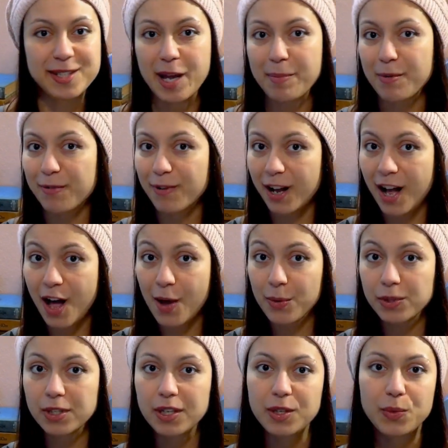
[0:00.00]
type of
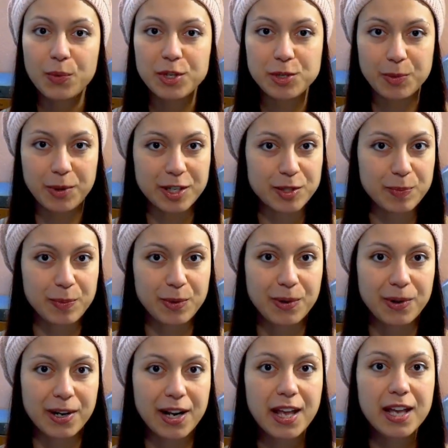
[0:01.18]
account in which we
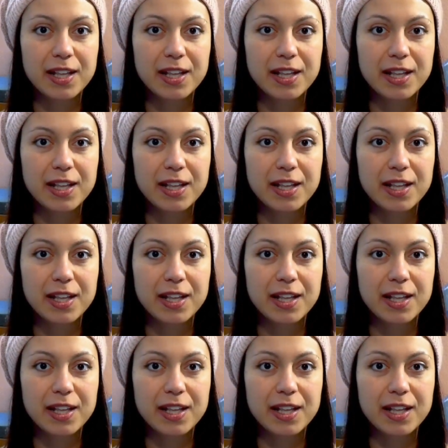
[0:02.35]
explore